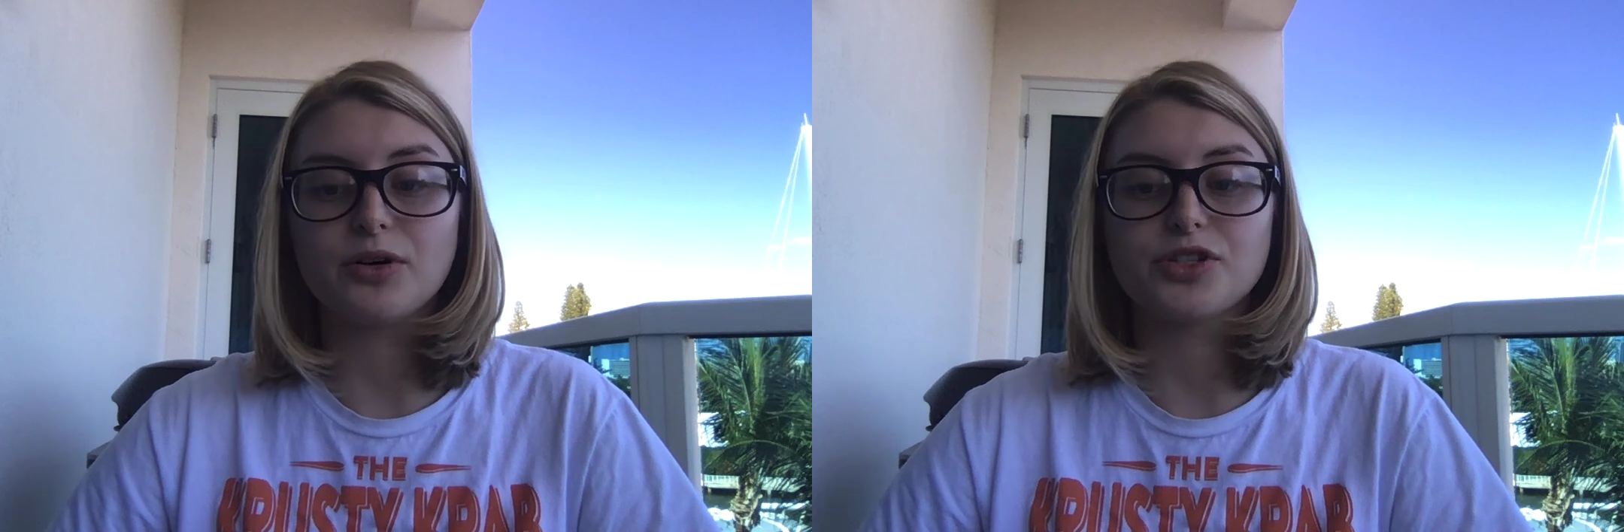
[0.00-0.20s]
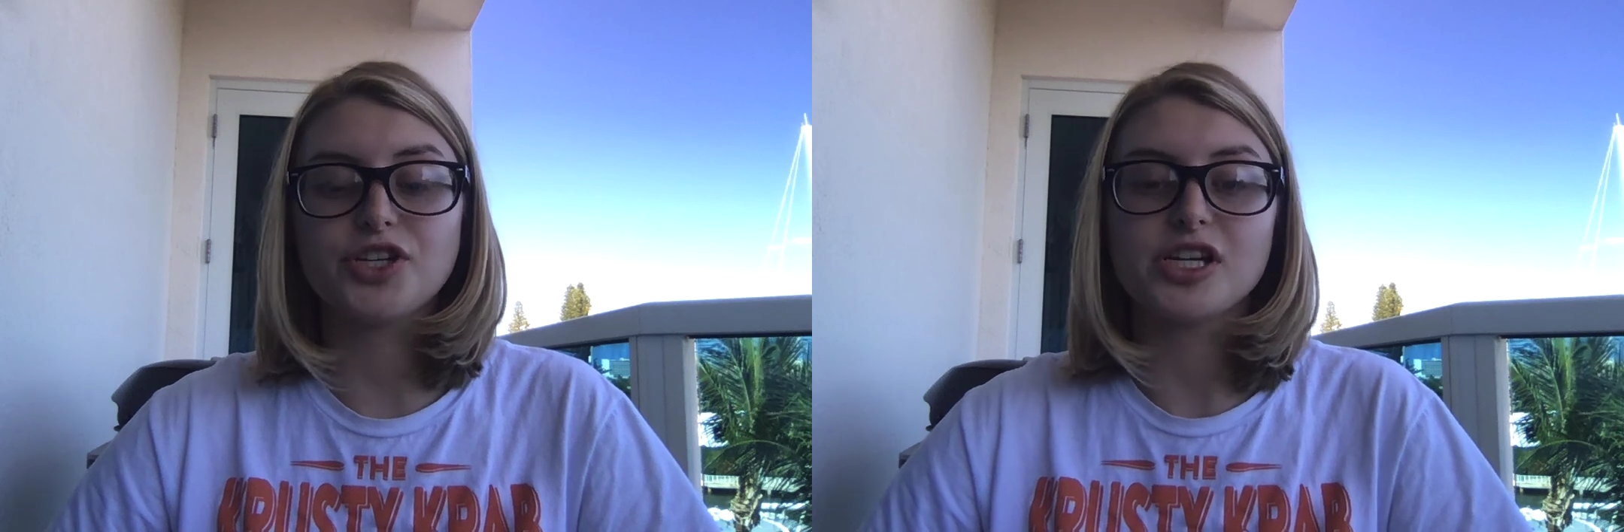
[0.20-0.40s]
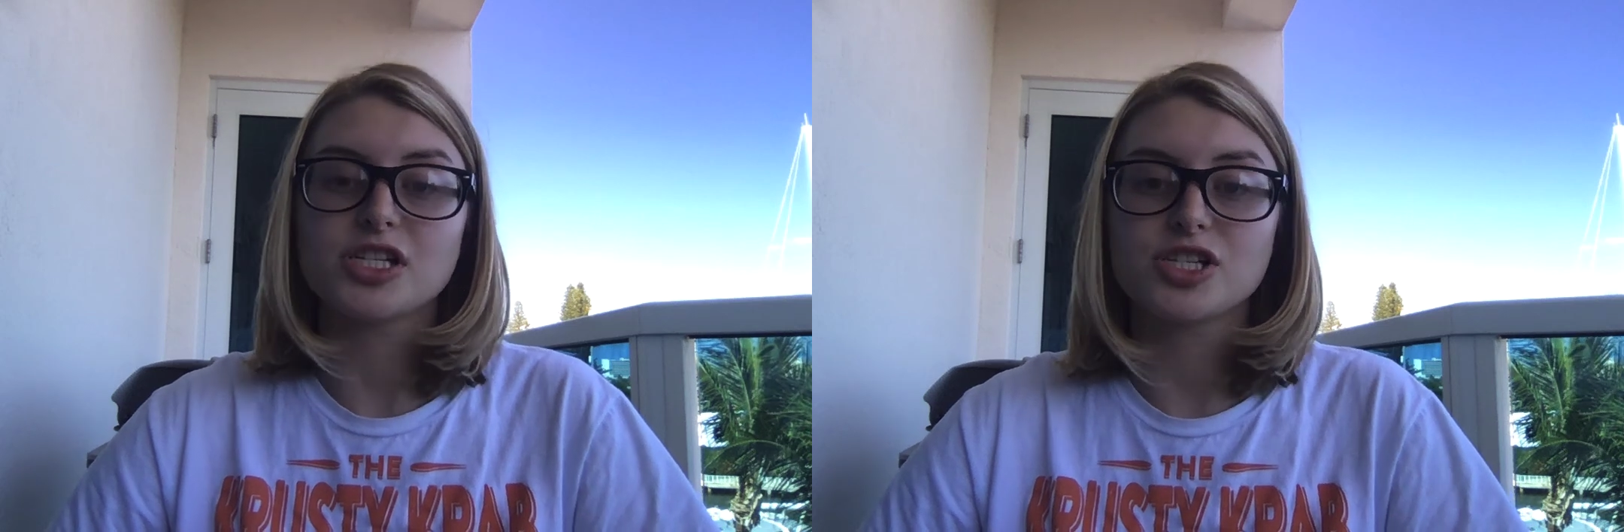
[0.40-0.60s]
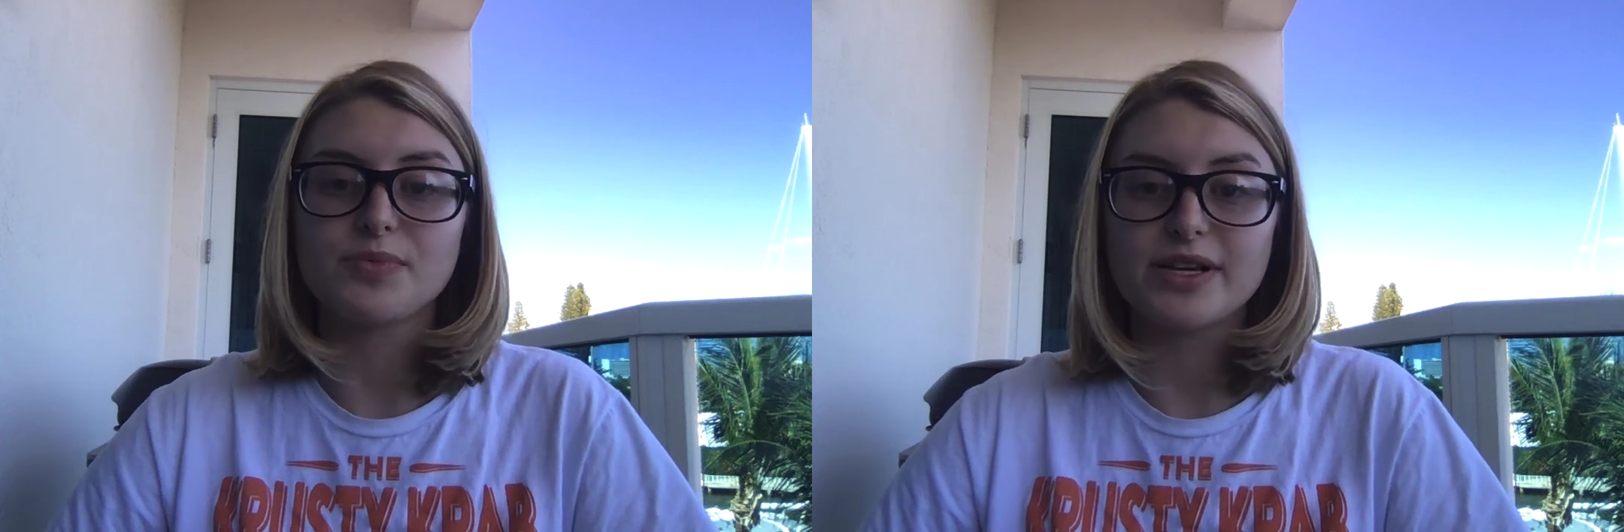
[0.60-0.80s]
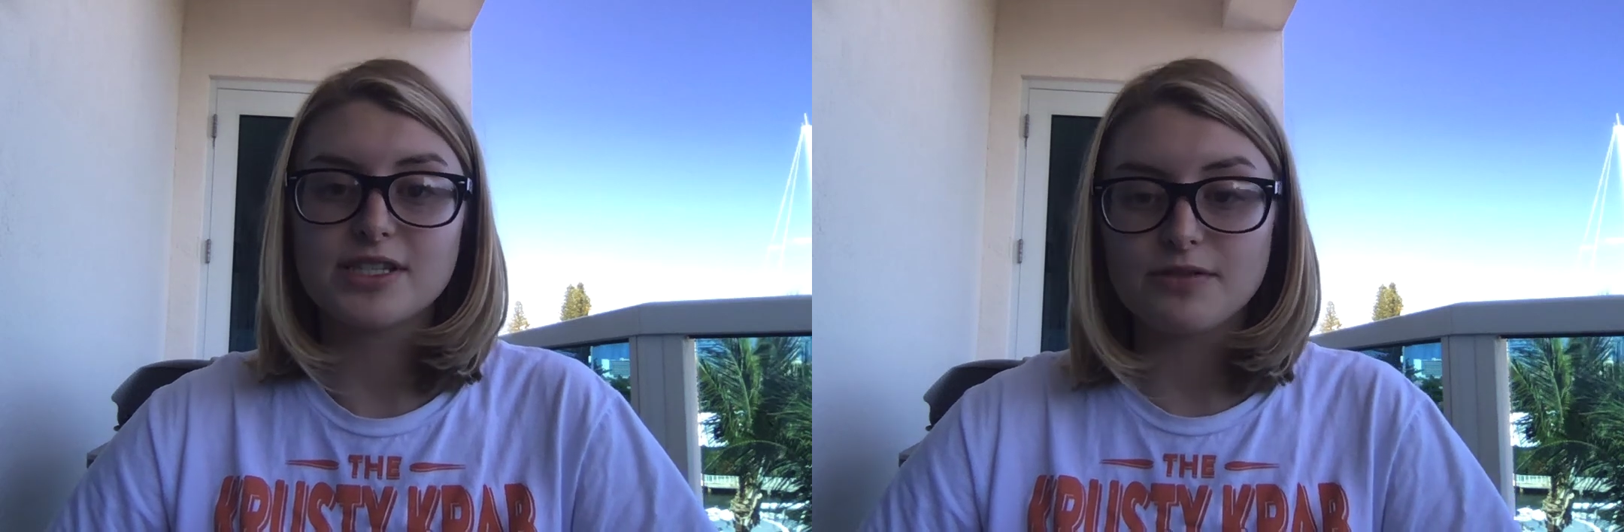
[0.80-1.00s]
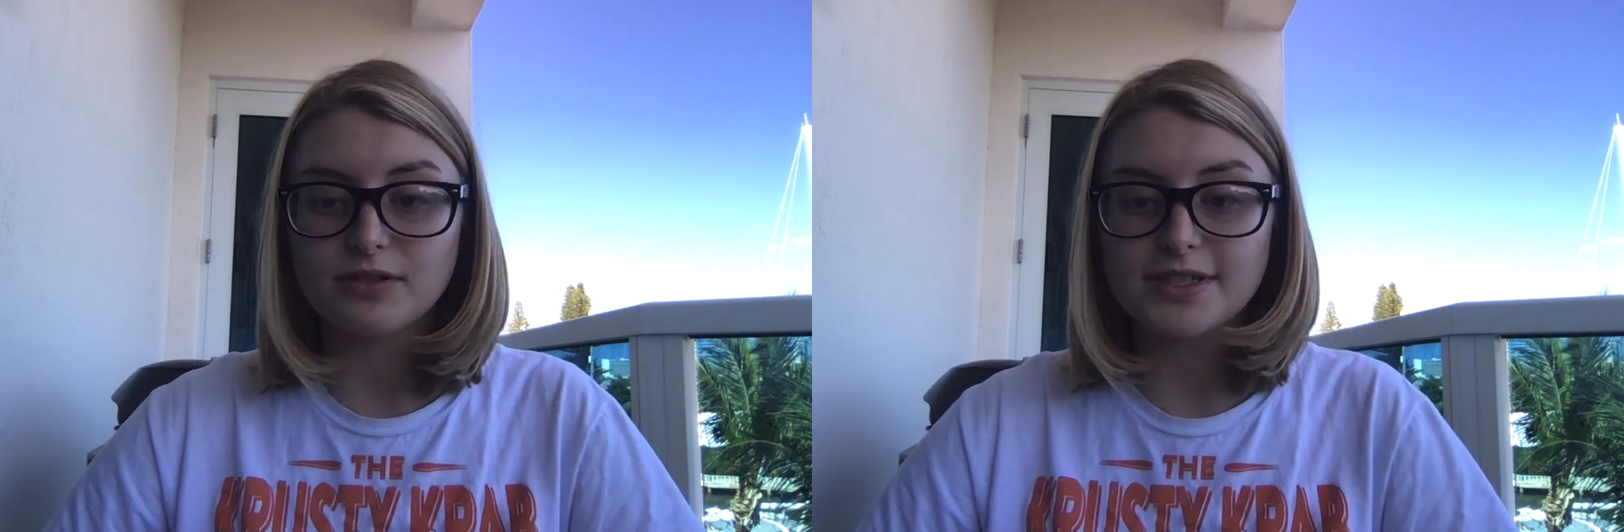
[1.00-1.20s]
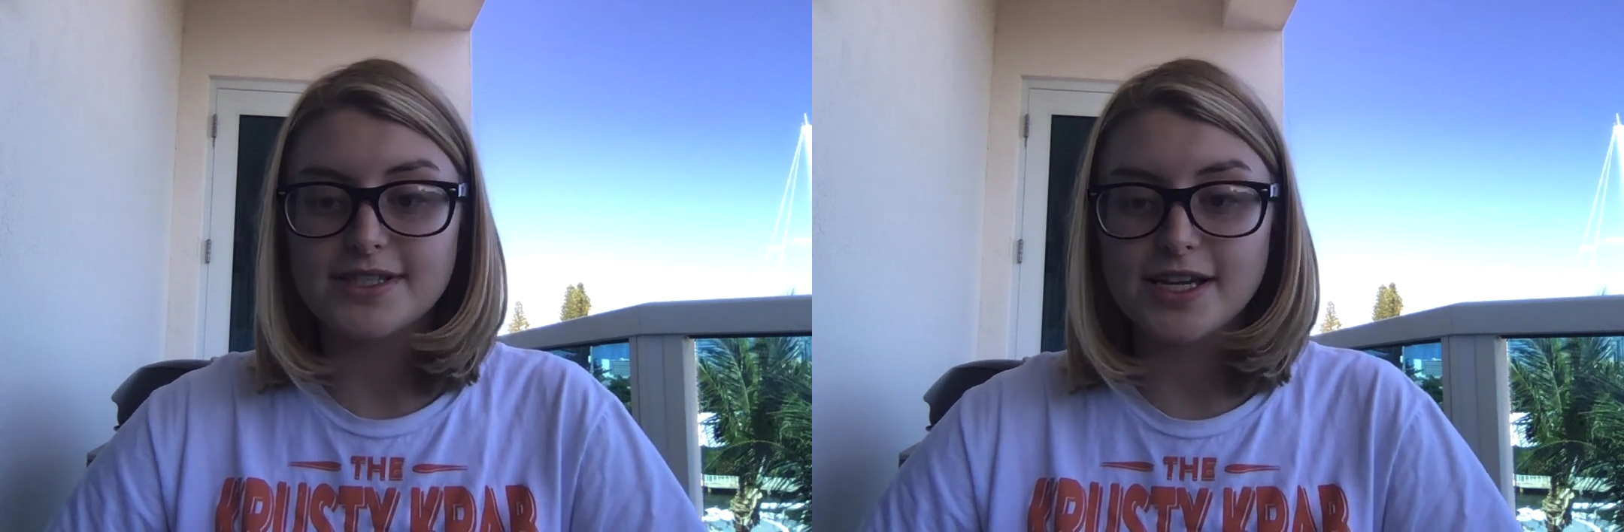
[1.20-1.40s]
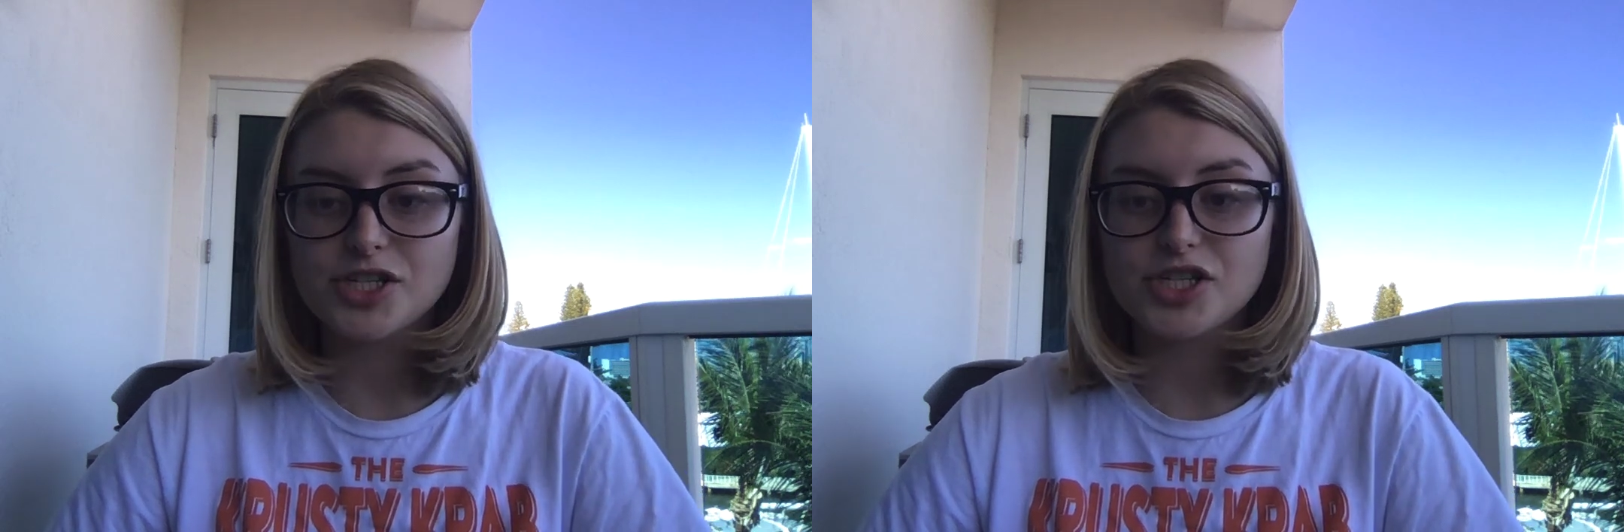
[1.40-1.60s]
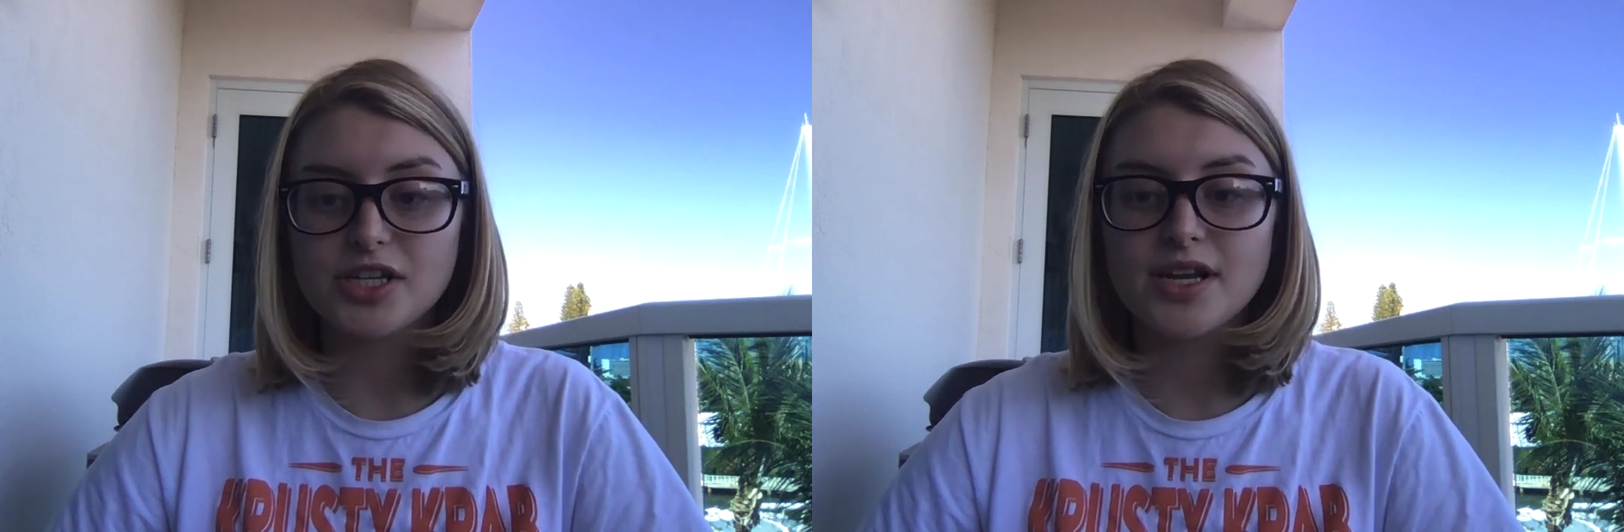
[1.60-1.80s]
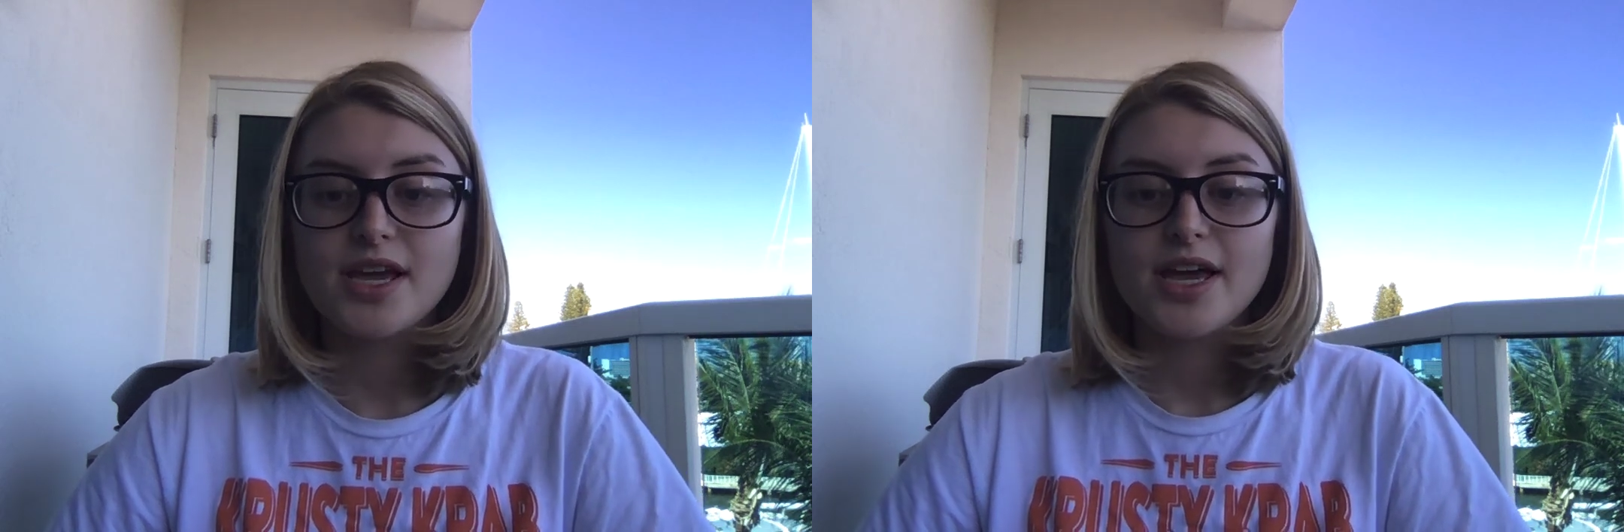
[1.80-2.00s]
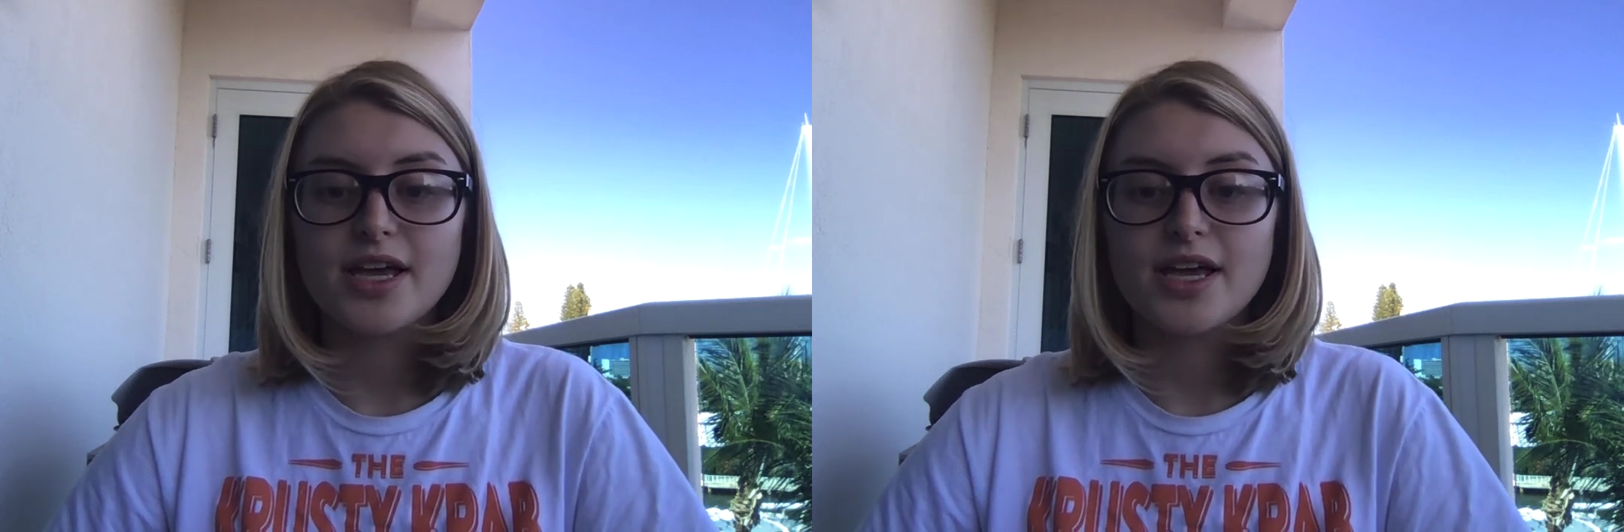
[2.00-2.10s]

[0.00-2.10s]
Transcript: or changed by civilization